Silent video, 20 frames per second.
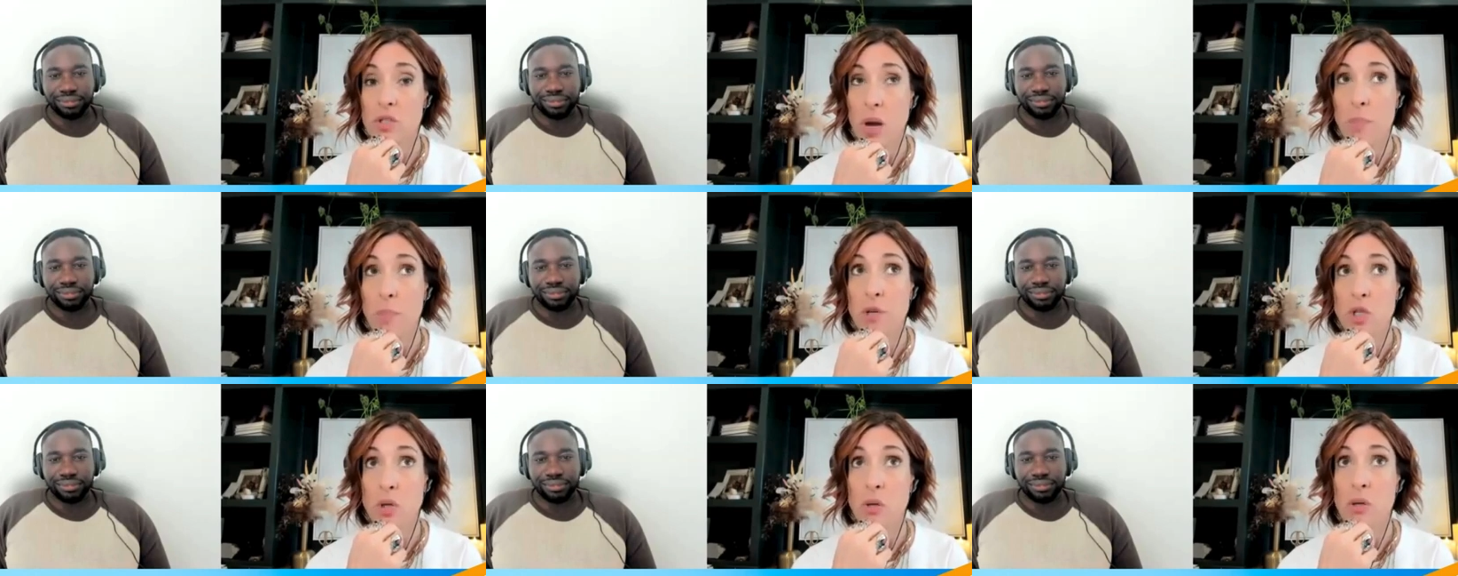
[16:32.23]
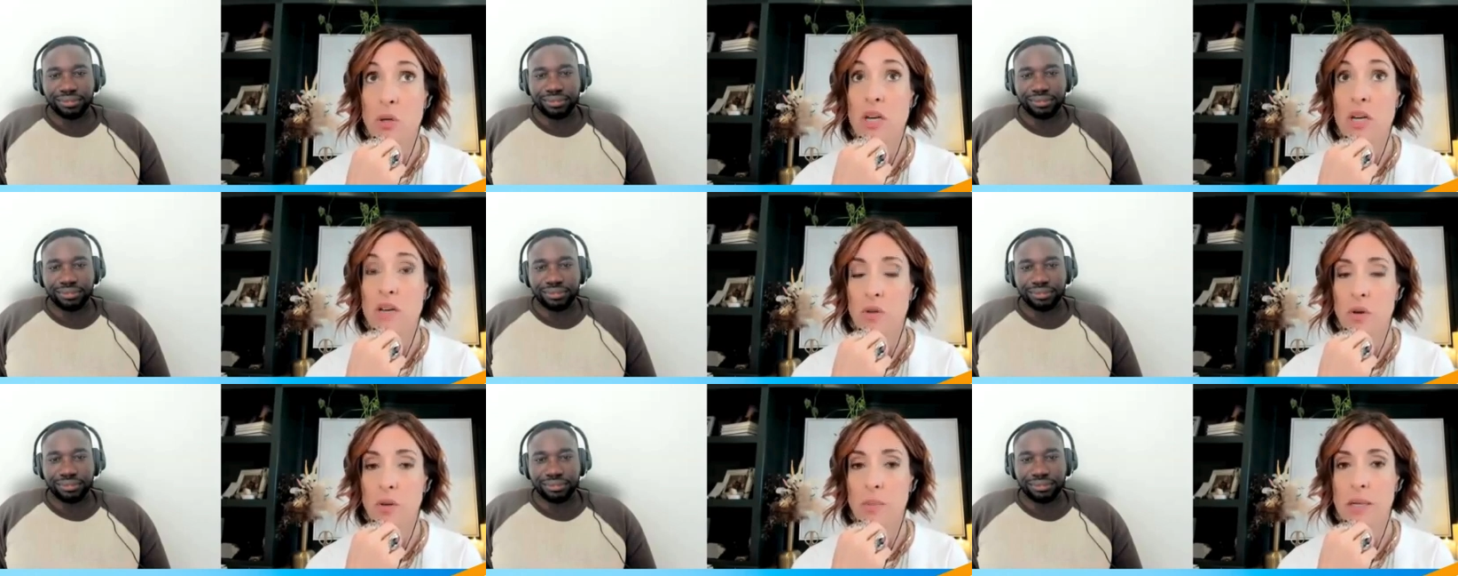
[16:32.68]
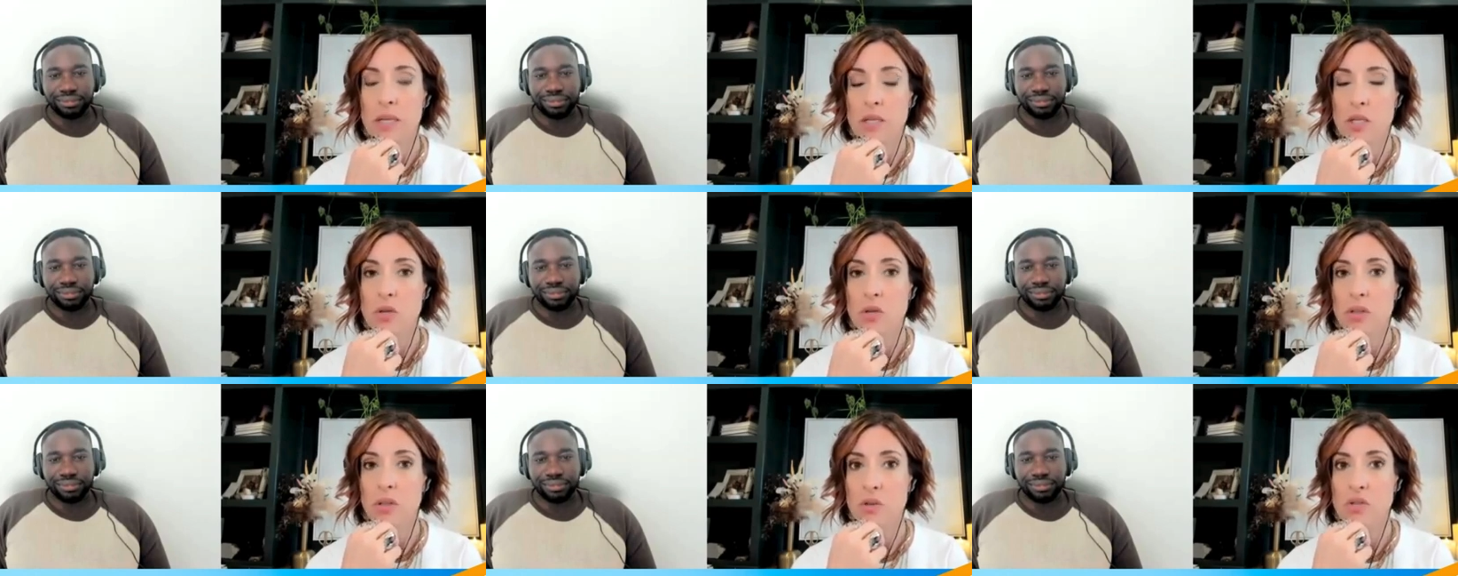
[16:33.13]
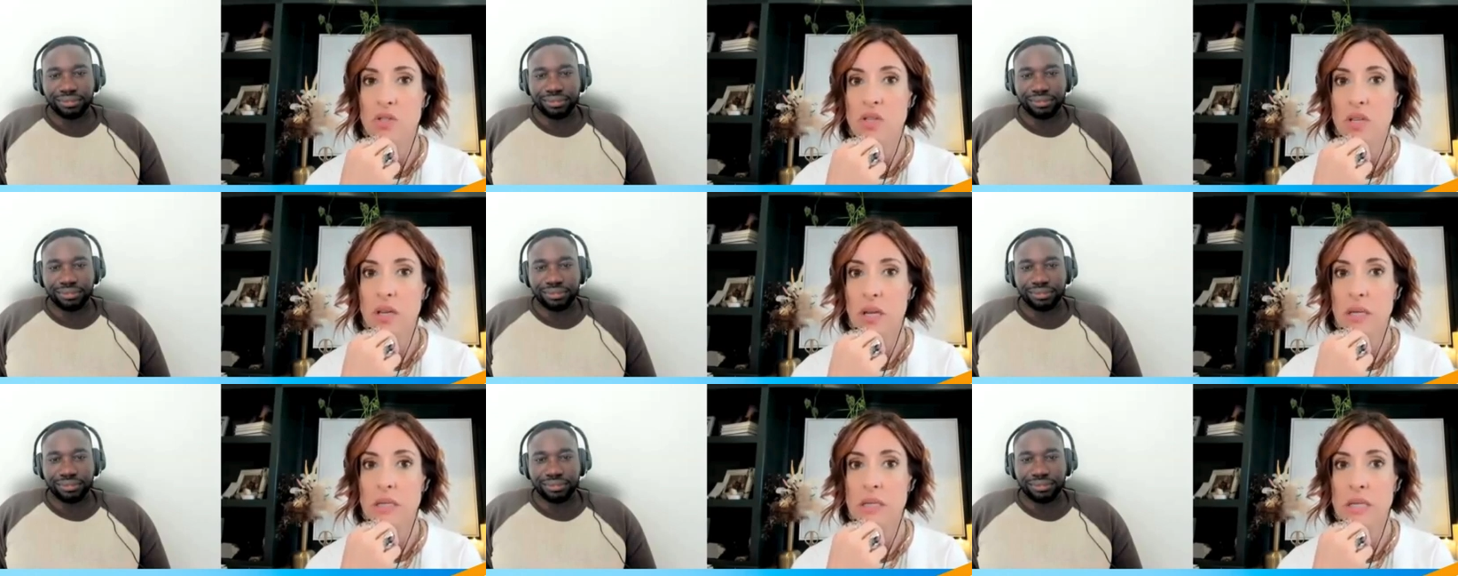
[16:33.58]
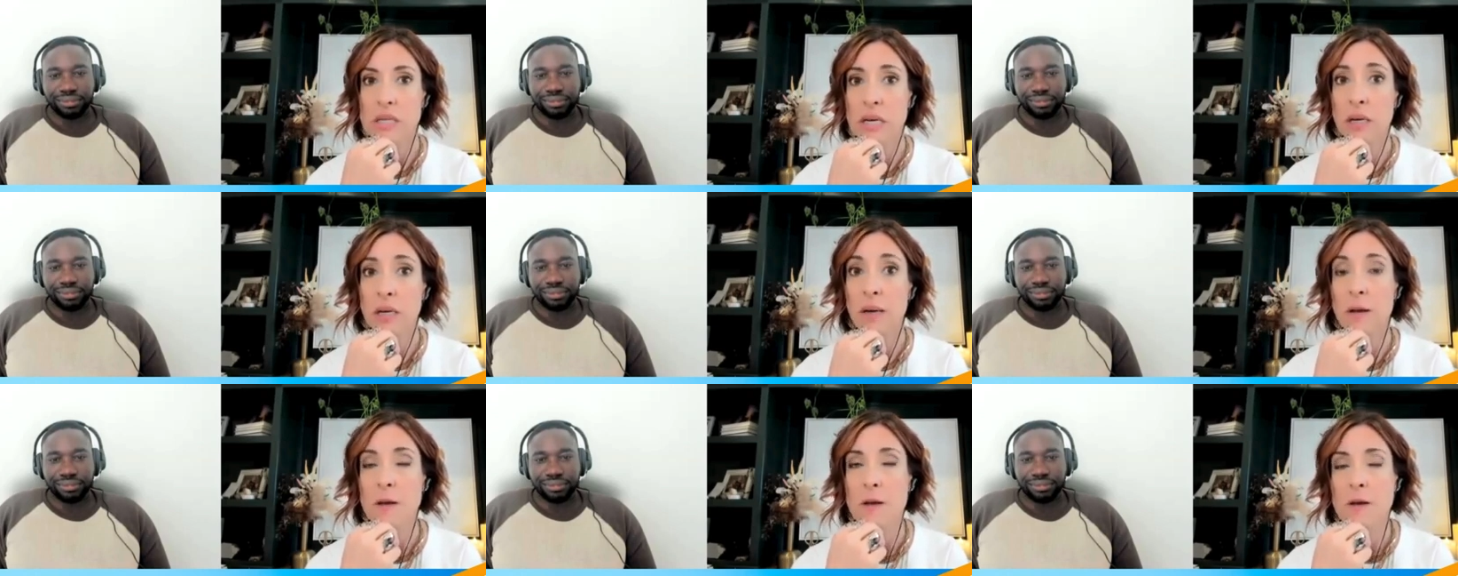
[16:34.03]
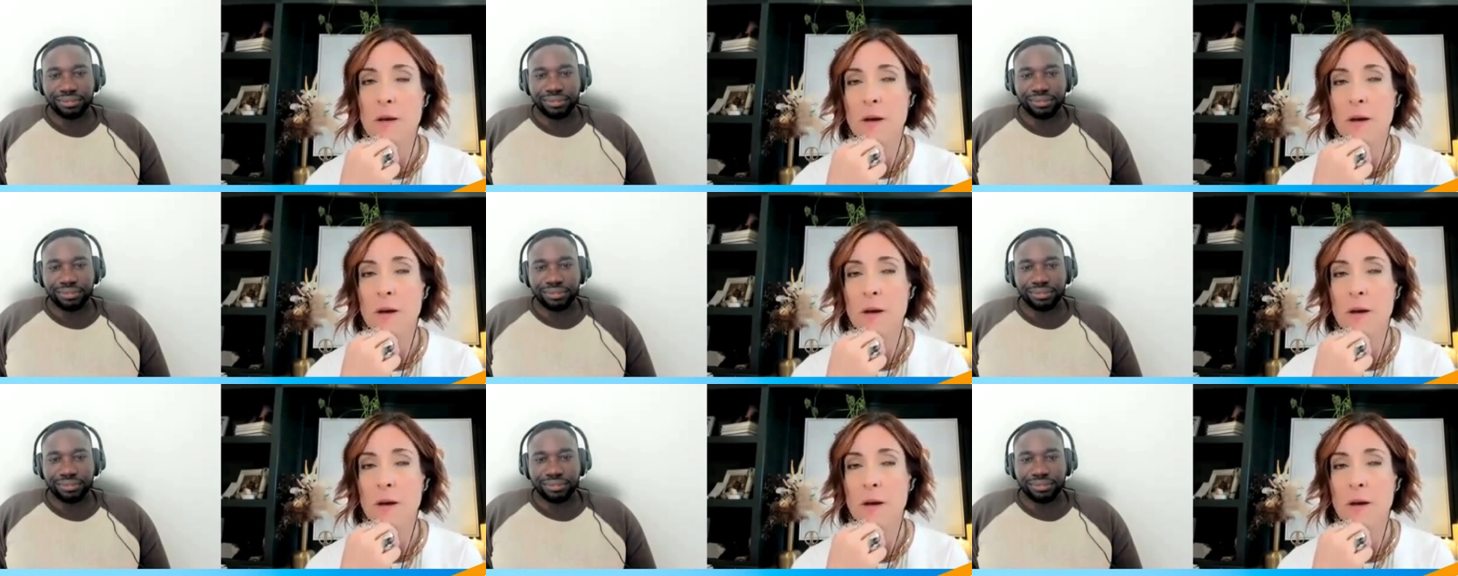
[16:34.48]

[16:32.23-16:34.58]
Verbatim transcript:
Speaker 1: opportunity for me in 2019.